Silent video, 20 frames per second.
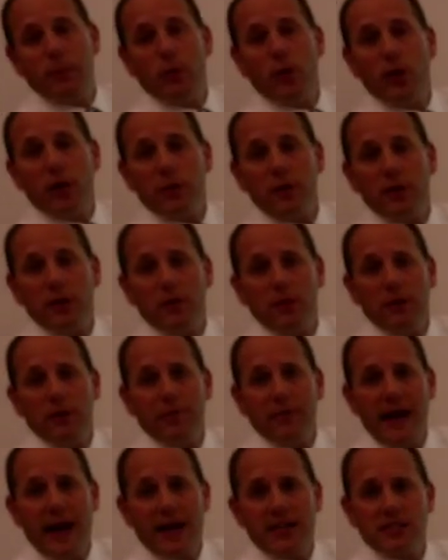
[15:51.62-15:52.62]
blowing really, really
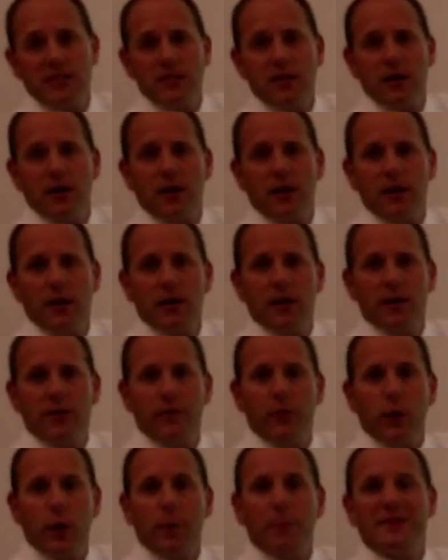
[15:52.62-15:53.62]
fast
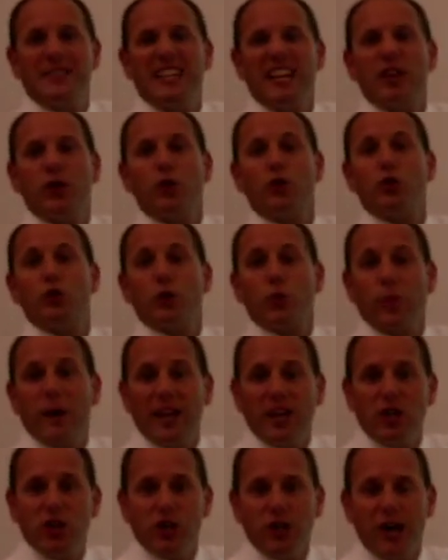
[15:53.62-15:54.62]
for a particular
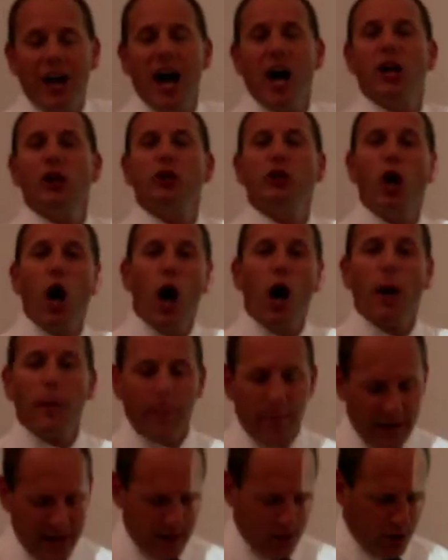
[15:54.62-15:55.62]
duration, a long
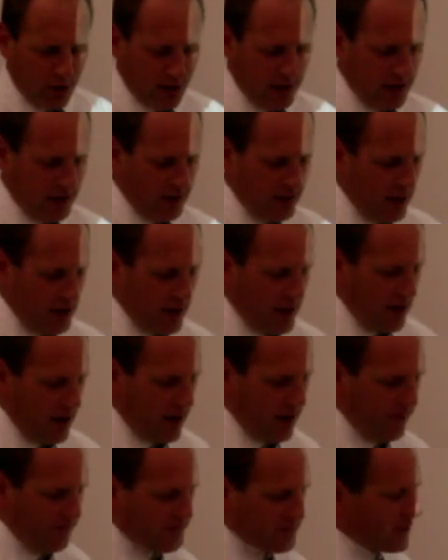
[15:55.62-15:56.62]
period of